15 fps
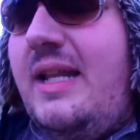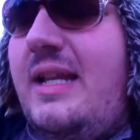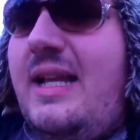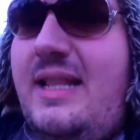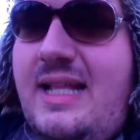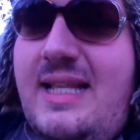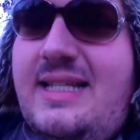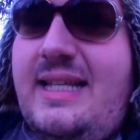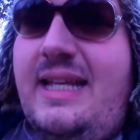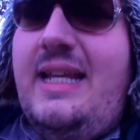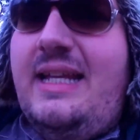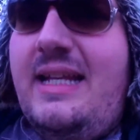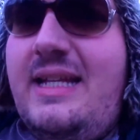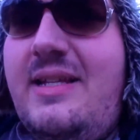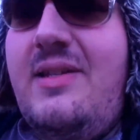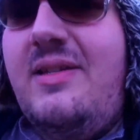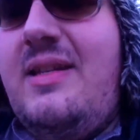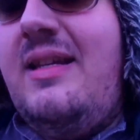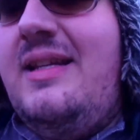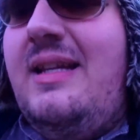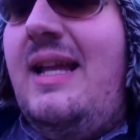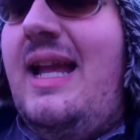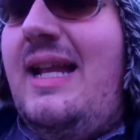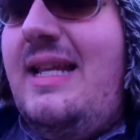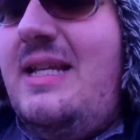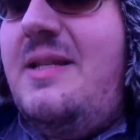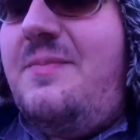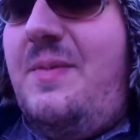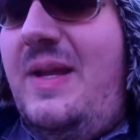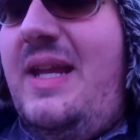And that's the key, is at least
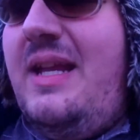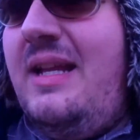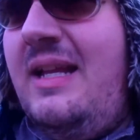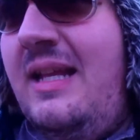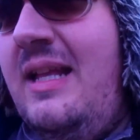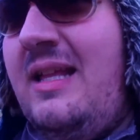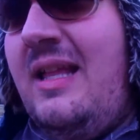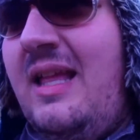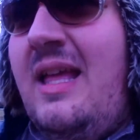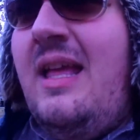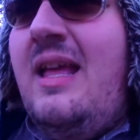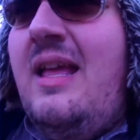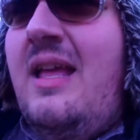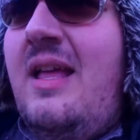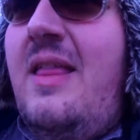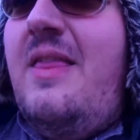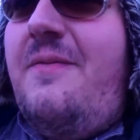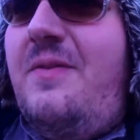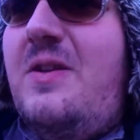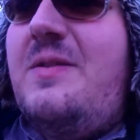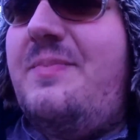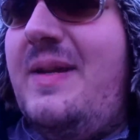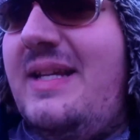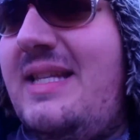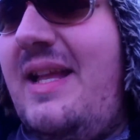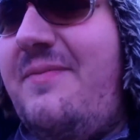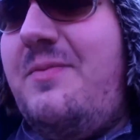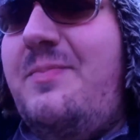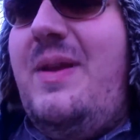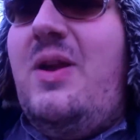the first big step is
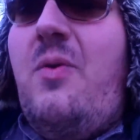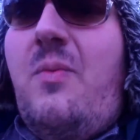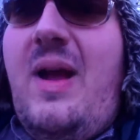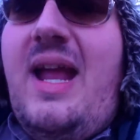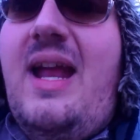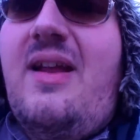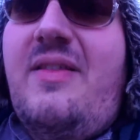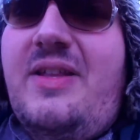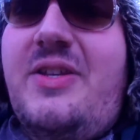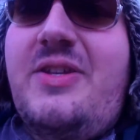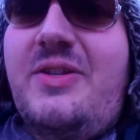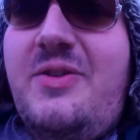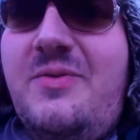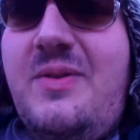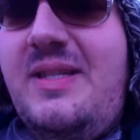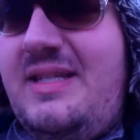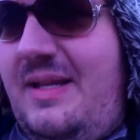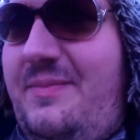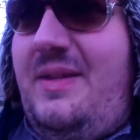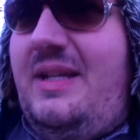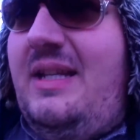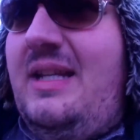being aware that you're doing something.